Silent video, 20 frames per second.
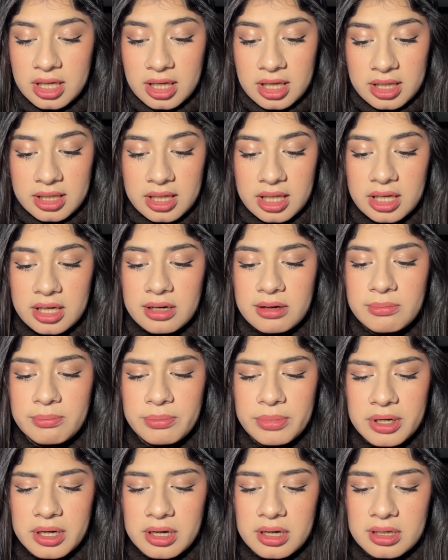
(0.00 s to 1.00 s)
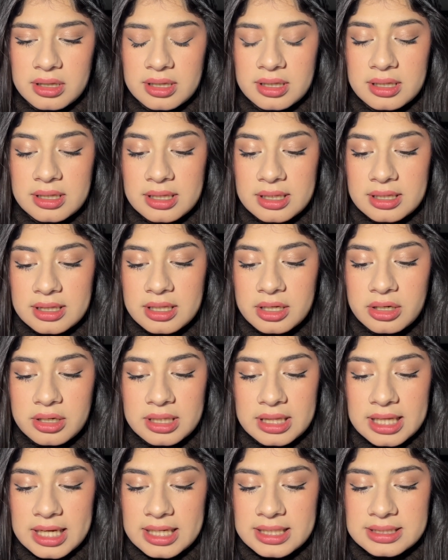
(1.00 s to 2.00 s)
They compared their
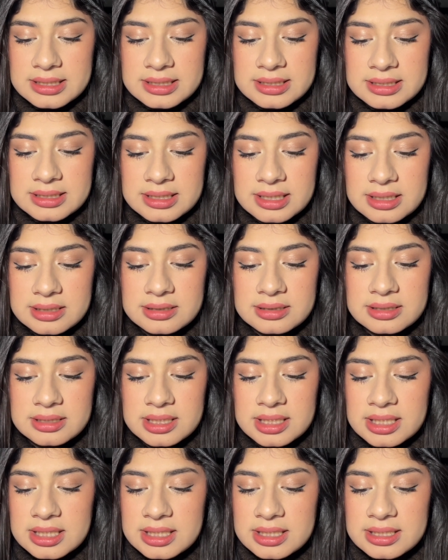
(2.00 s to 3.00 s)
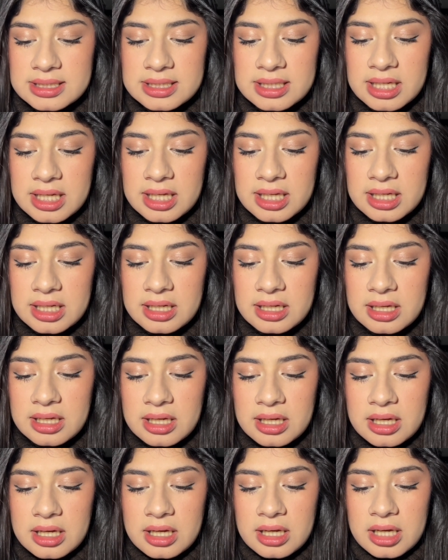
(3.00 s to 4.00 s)
licenses. He said,
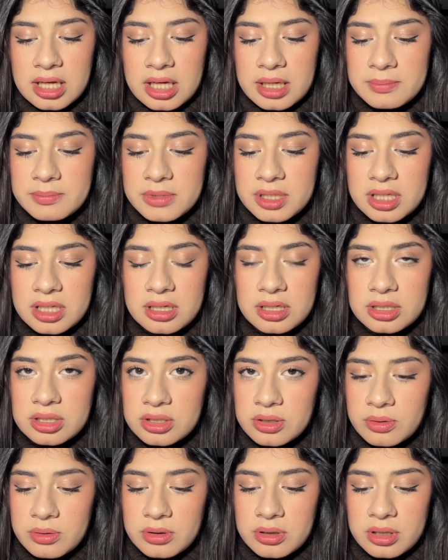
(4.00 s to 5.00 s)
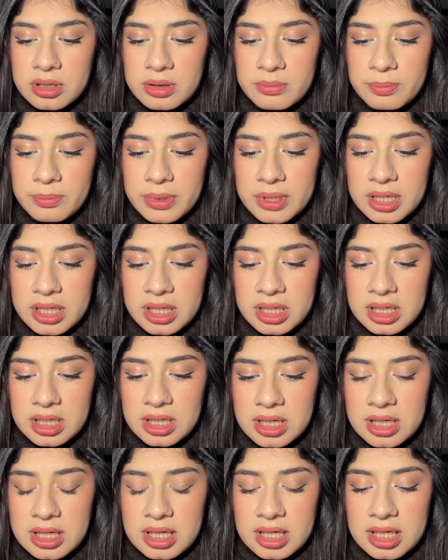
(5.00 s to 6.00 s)
I'm not a donor, but
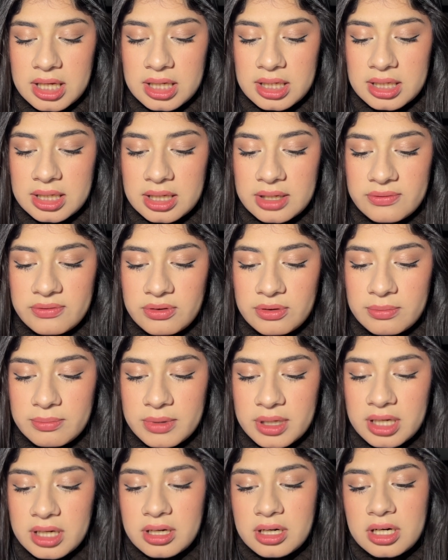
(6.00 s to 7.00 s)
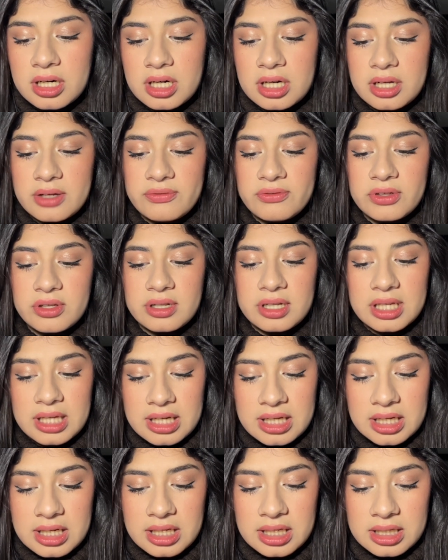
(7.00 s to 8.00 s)
I'd give you my heart if you
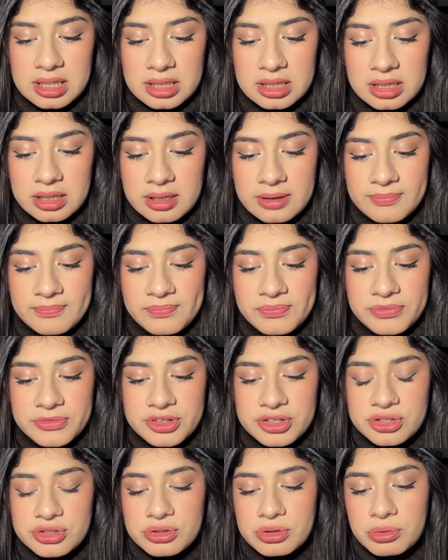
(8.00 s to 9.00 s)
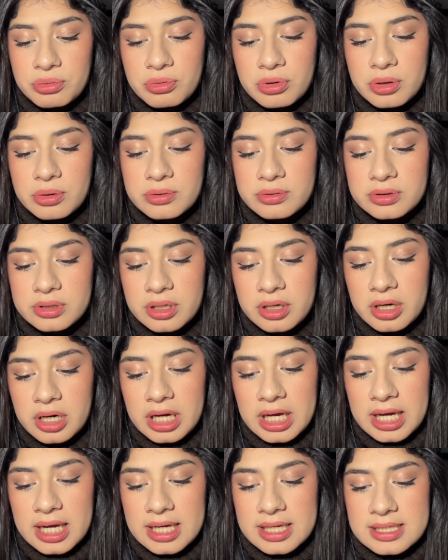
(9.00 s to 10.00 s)
needed it. She rolled her
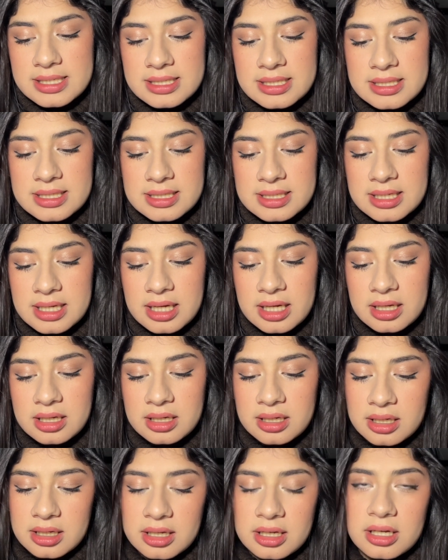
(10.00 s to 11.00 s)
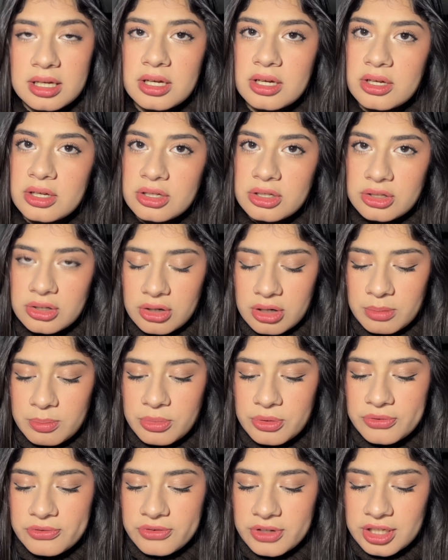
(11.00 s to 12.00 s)
eyes and said, You're a
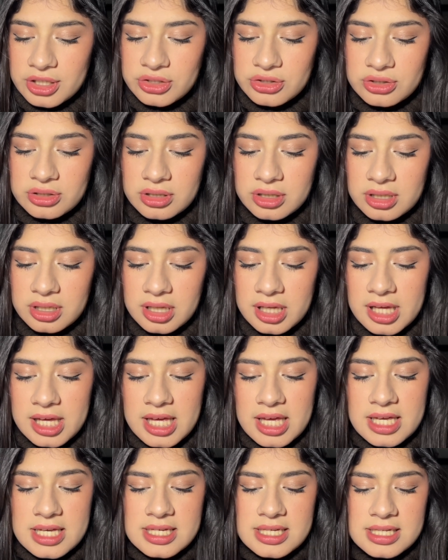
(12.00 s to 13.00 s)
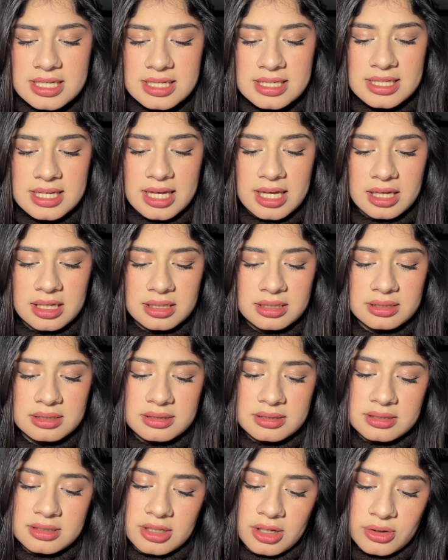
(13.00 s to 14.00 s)
professional. He said,
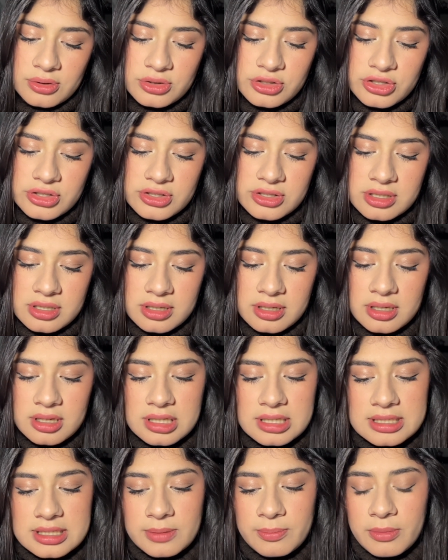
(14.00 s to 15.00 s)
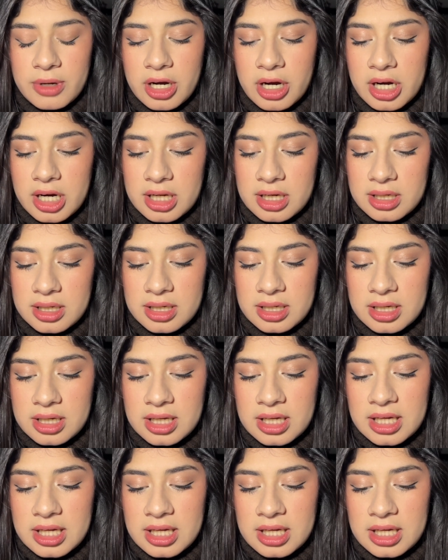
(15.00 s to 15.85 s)
No, just a good Samaritan.